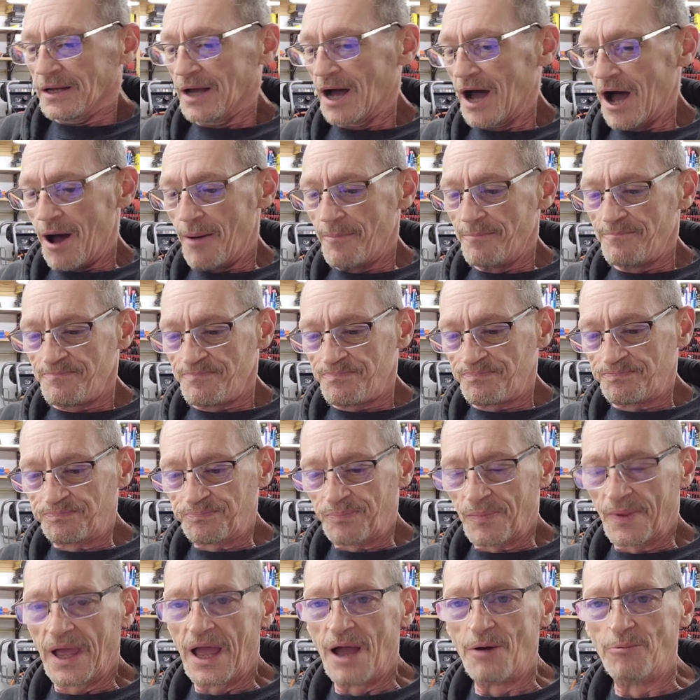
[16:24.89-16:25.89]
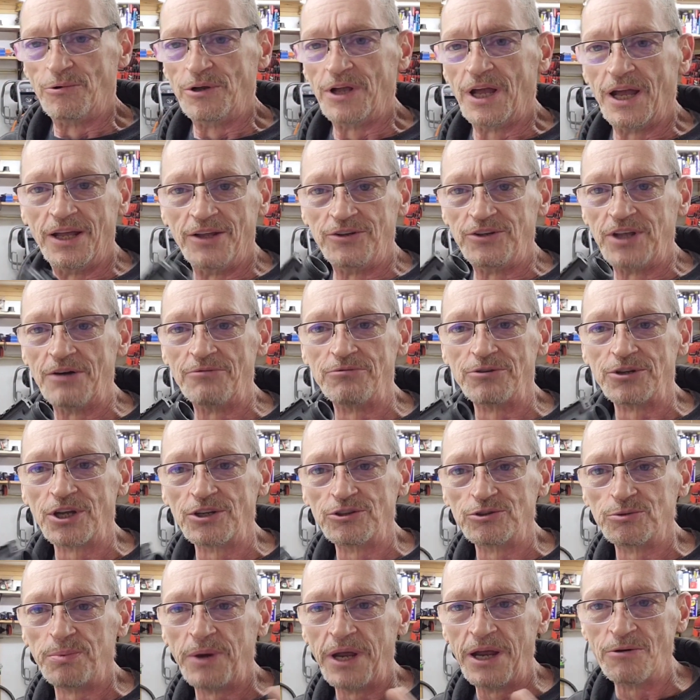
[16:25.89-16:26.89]
And
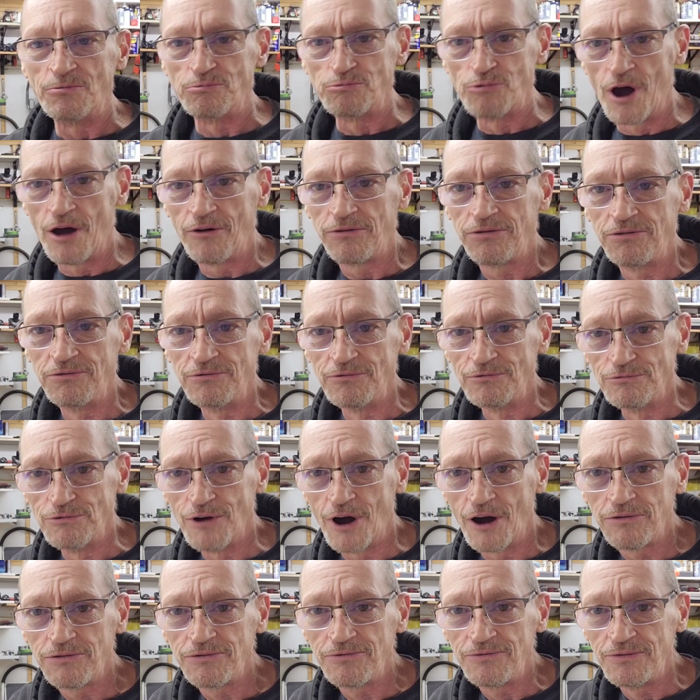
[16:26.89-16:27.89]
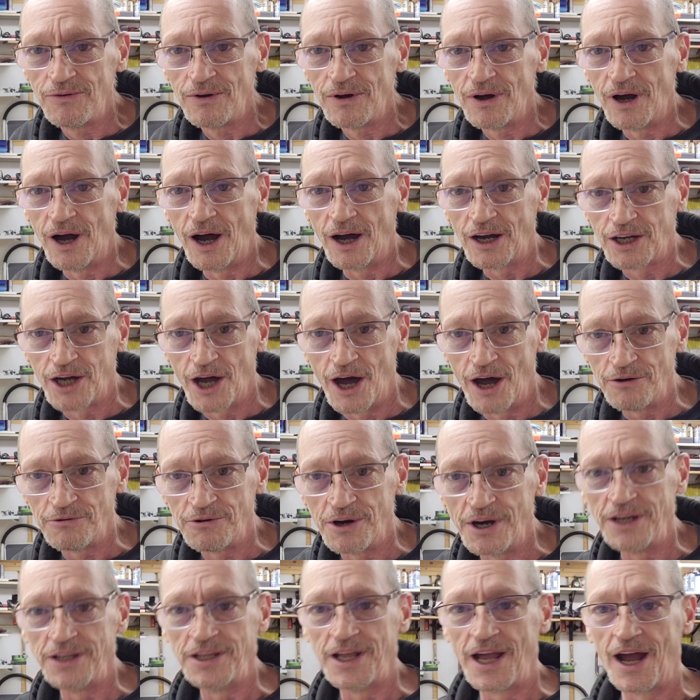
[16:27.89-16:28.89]
everything's being rough cut
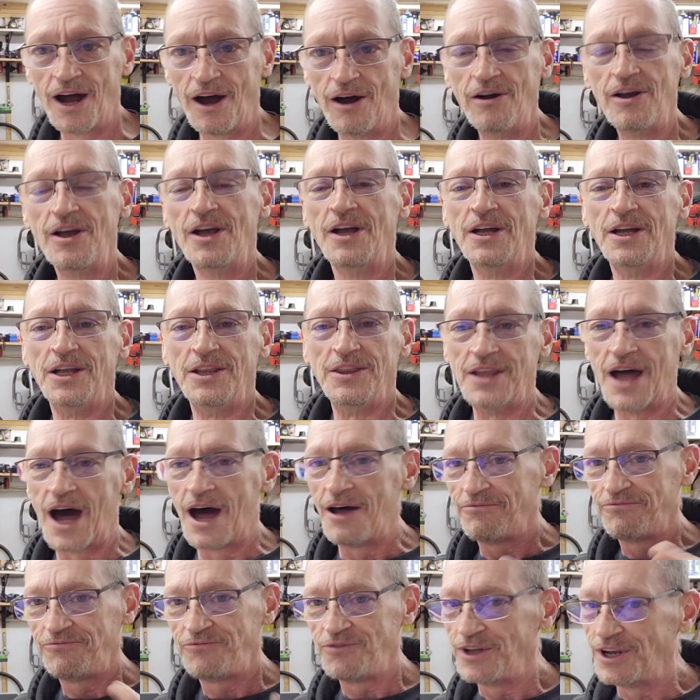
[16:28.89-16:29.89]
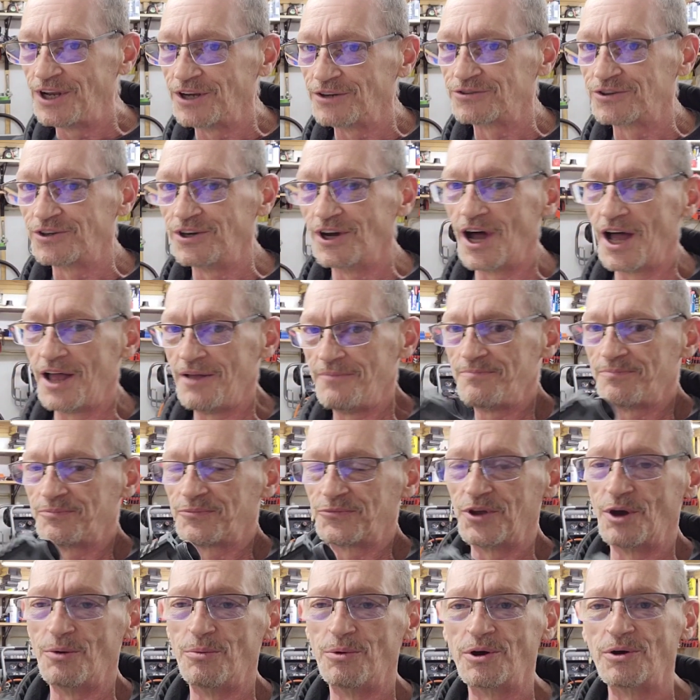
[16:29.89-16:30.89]
right now, not finish cut.
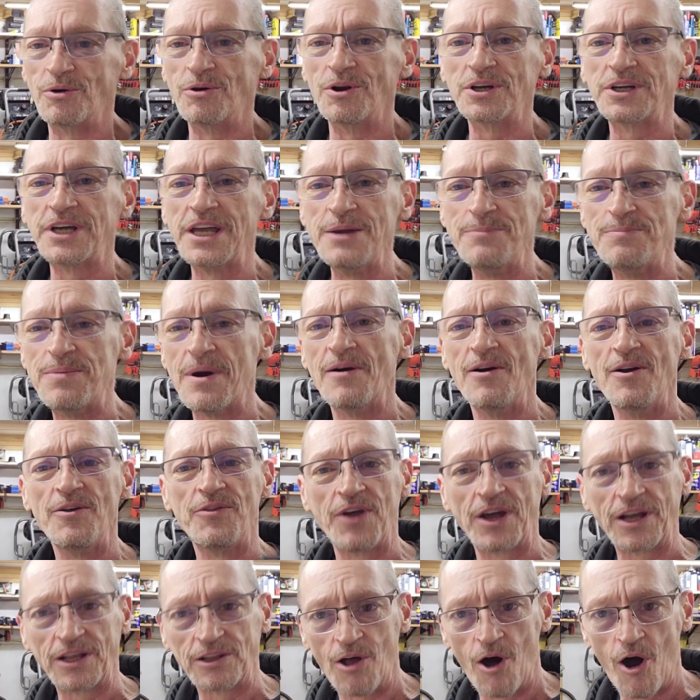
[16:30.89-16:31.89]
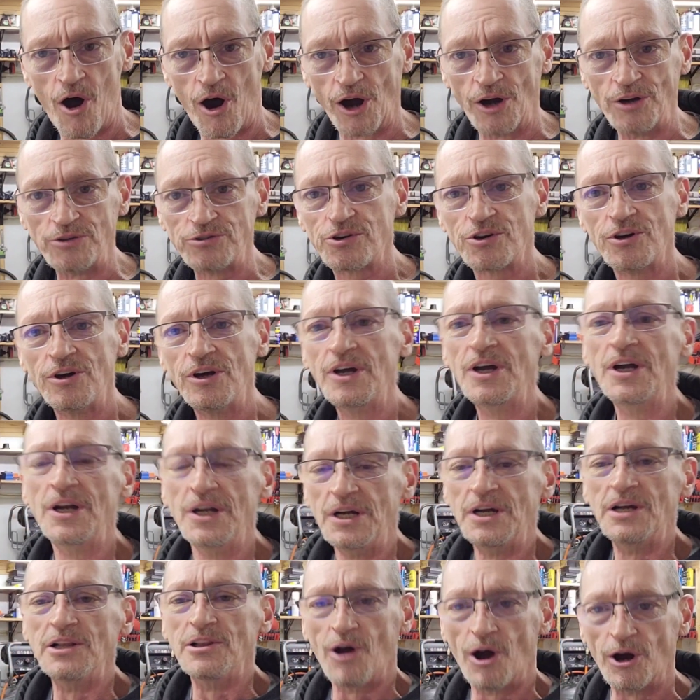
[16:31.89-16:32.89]
So we're going to keep everything larger
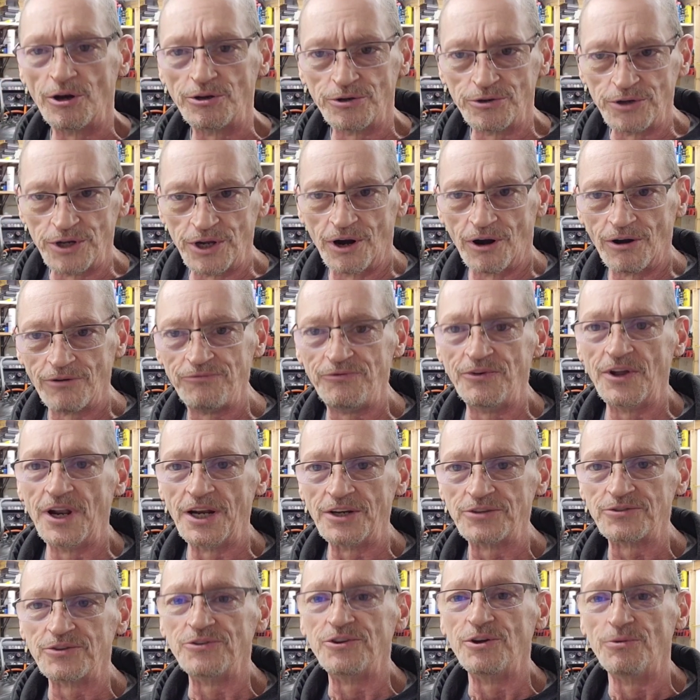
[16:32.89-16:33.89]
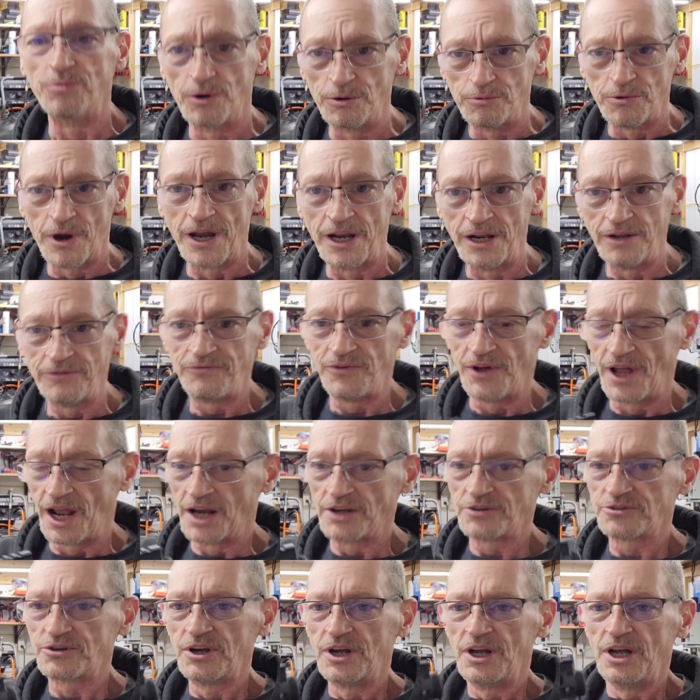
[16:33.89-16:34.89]
than our finish until we're ready to
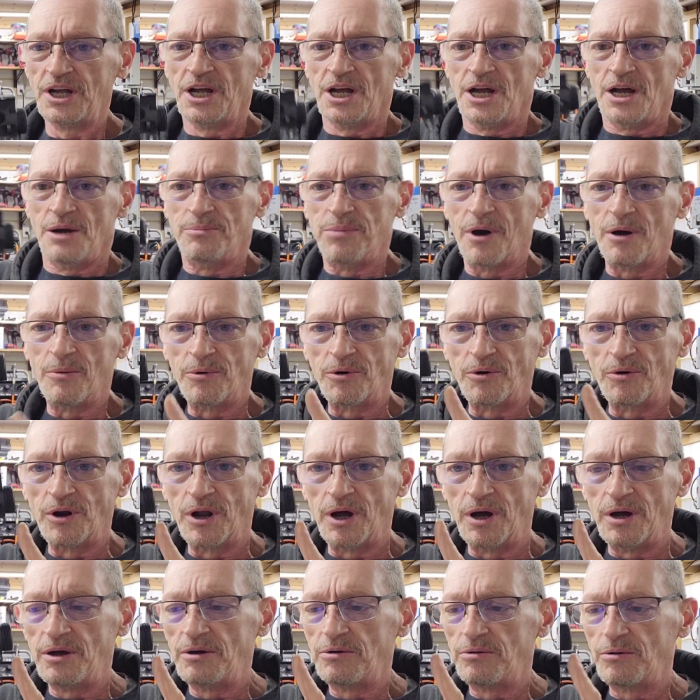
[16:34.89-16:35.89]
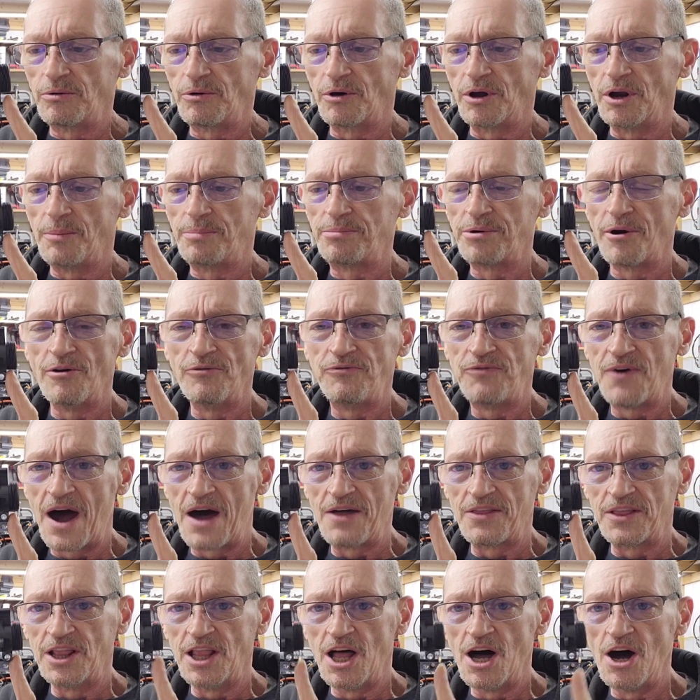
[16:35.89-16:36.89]
finish. But we're going to
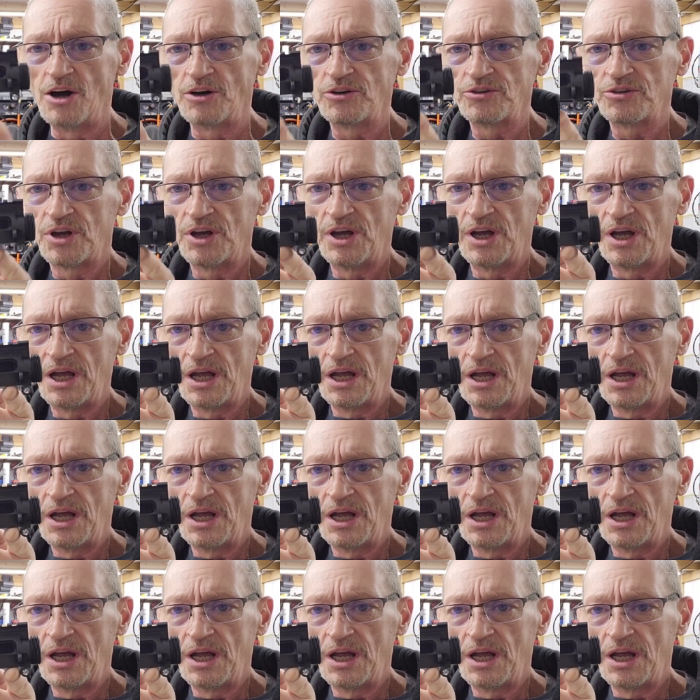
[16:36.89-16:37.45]
profile the lugs.